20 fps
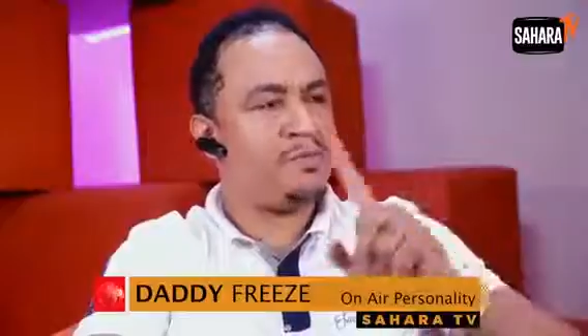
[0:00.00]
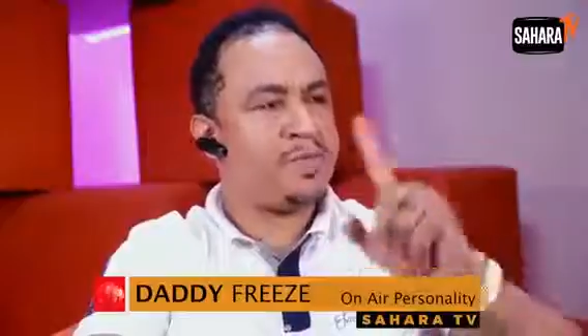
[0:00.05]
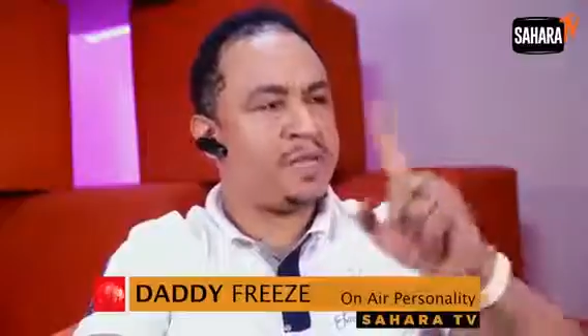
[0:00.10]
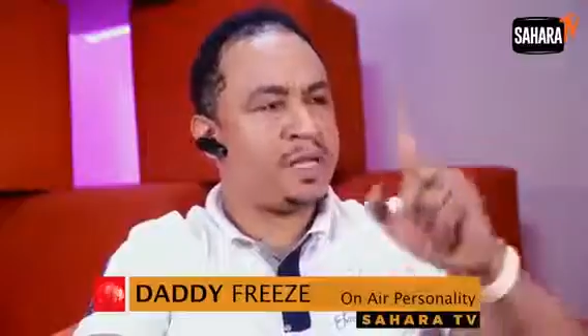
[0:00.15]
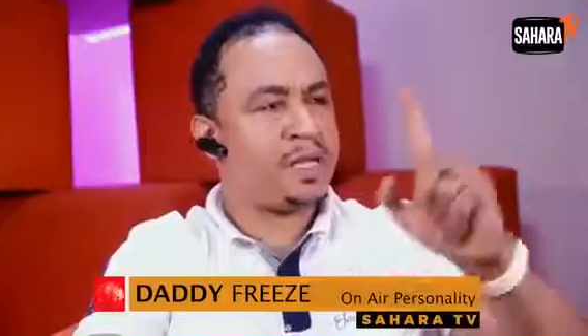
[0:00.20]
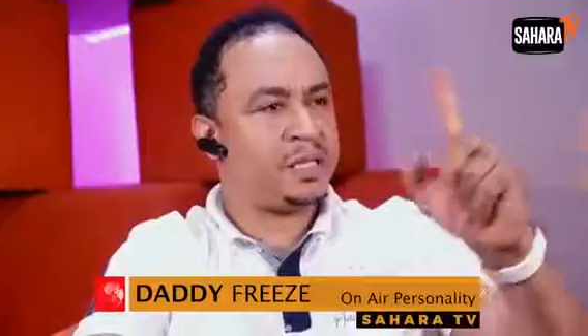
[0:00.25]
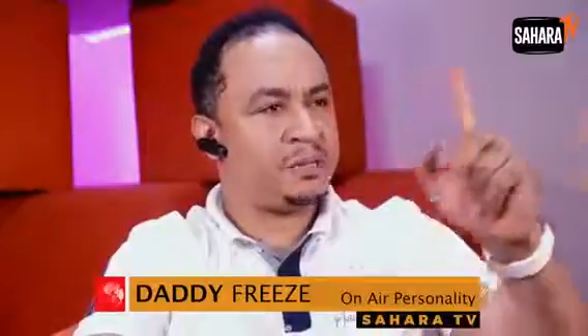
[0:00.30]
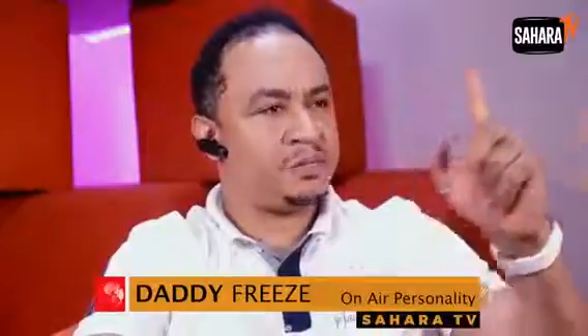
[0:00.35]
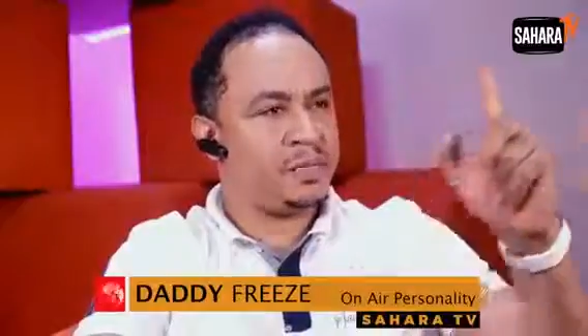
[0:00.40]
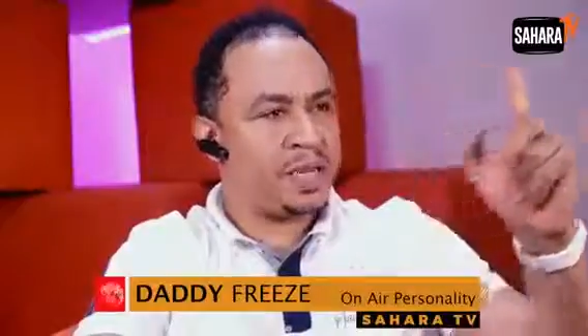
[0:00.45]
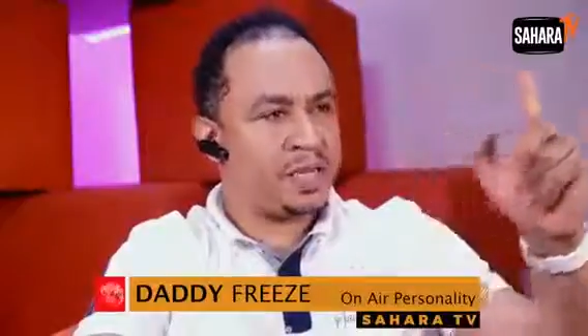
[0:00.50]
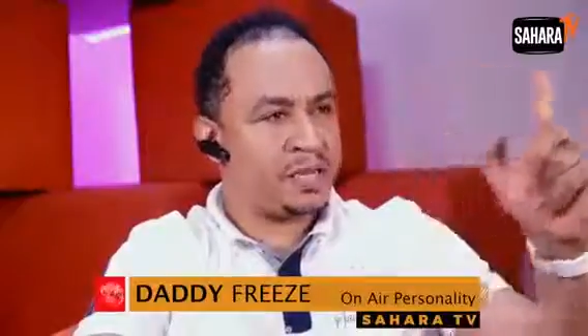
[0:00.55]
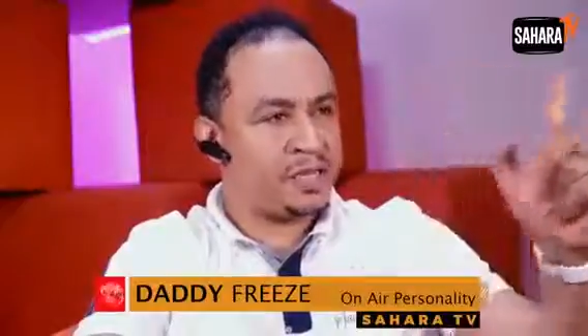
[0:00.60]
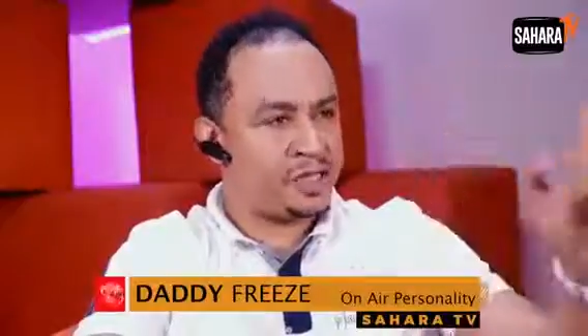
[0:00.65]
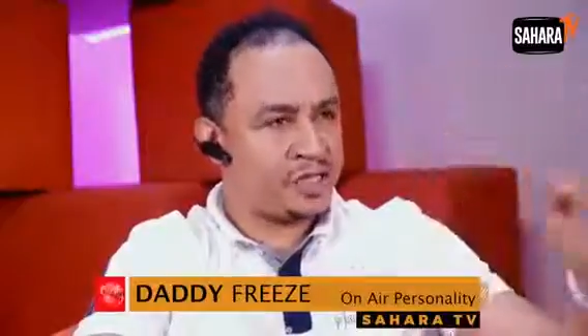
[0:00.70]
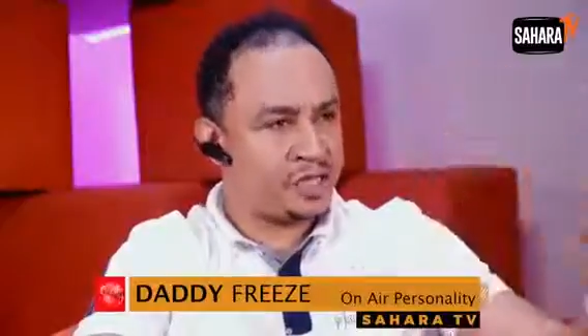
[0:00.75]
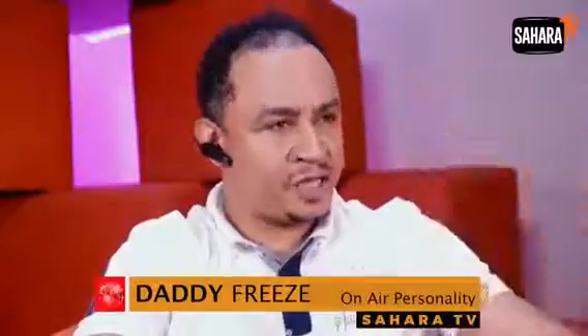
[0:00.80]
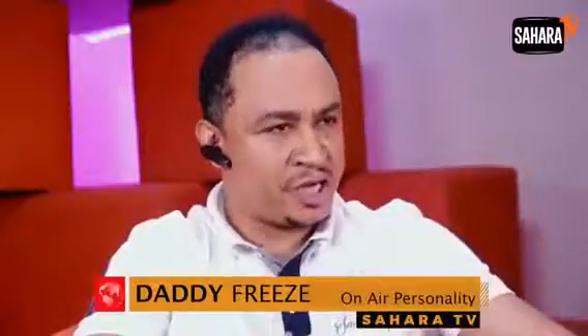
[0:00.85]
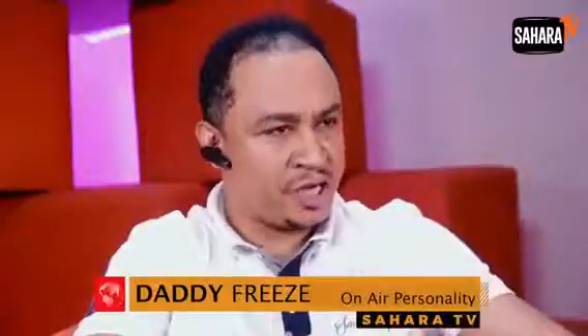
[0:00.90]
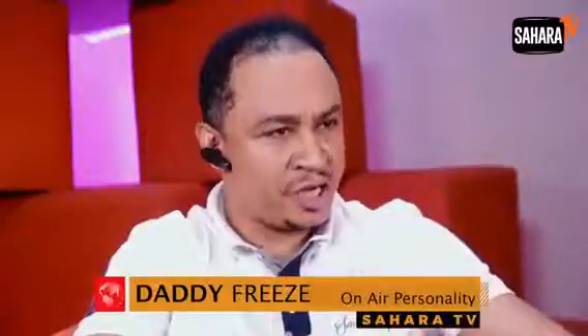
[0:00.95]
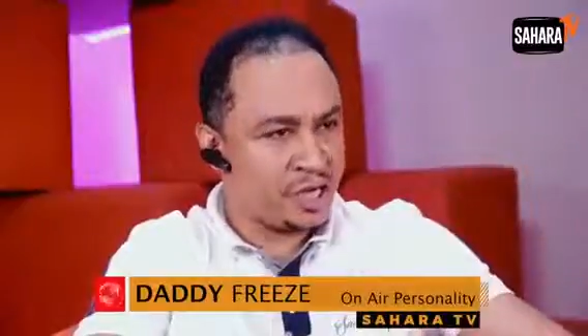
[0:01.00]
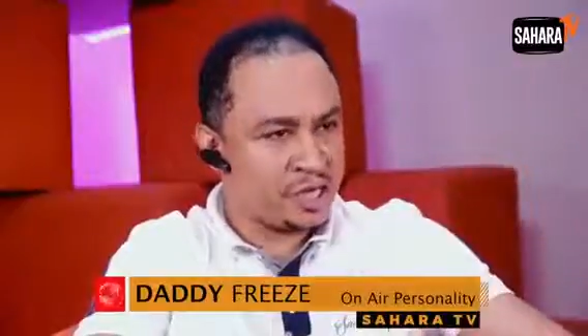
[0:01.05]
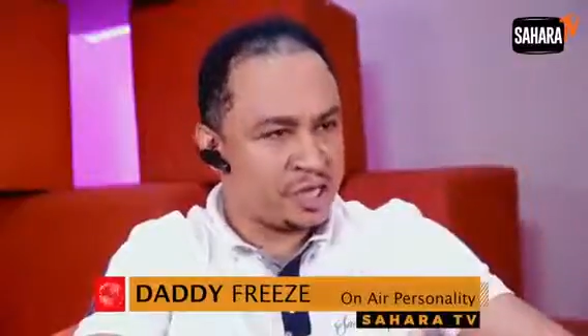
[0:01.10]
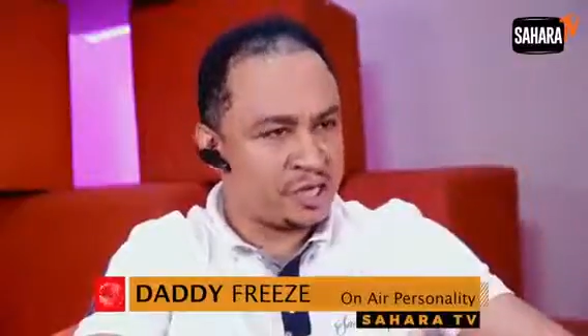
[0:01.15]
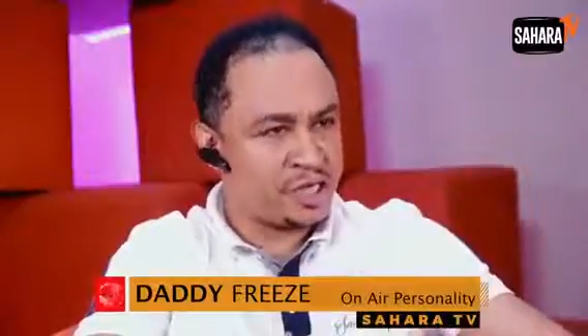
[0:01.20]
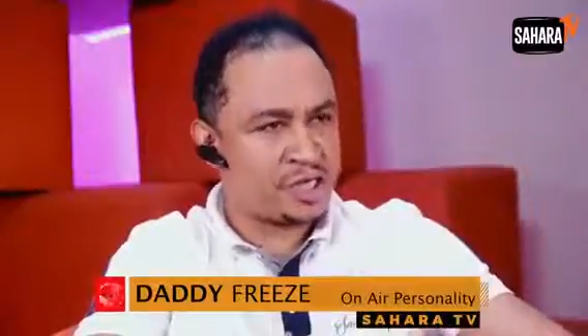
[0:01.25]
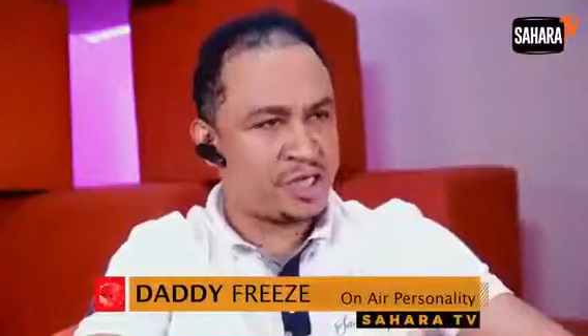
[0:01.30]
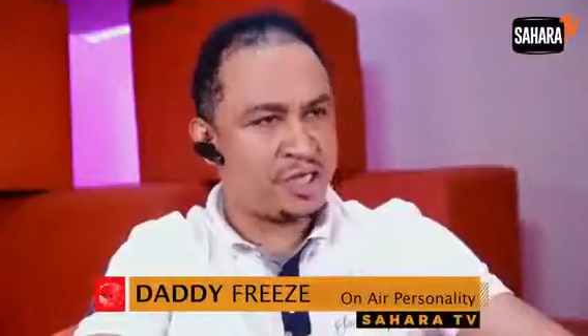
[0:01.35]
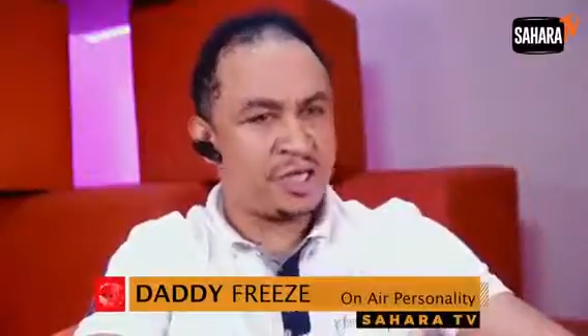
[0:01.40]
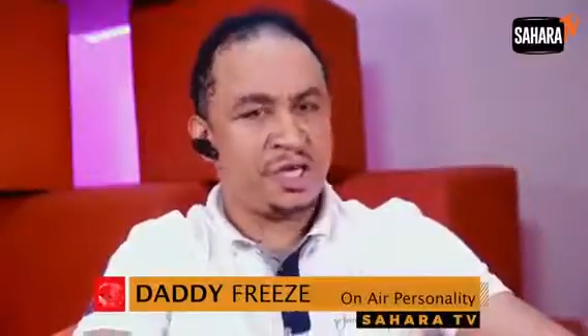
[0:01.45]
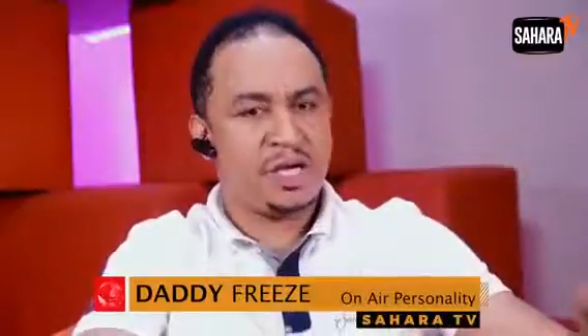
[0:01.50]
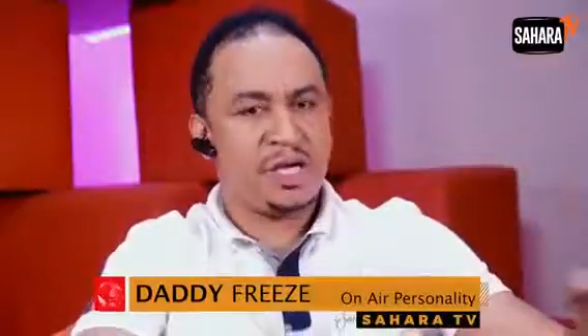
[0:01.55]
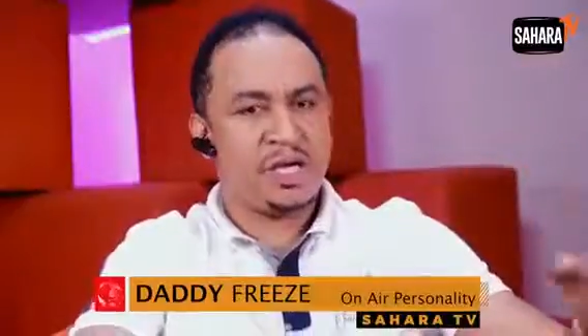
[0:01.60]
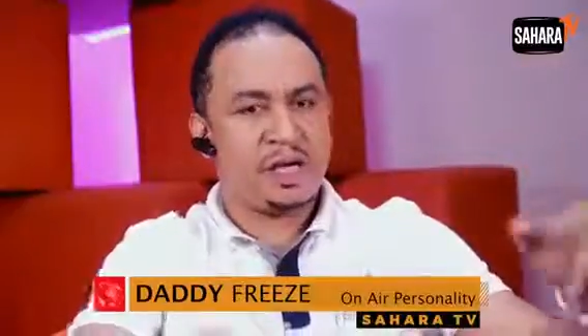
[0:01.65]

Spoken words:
build my church.